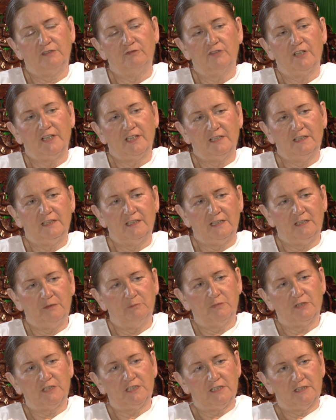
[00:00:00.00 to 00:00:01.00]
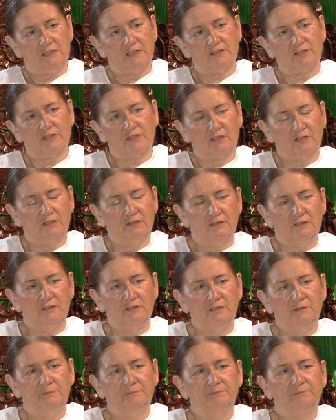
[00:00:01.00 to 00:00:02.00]
rarely, but it does
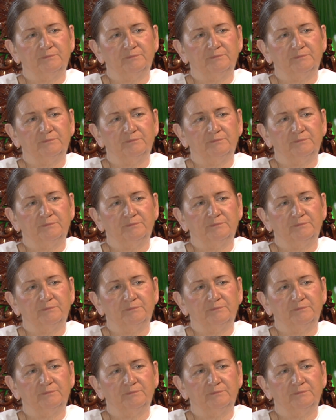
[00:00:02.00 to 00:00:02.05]
occur,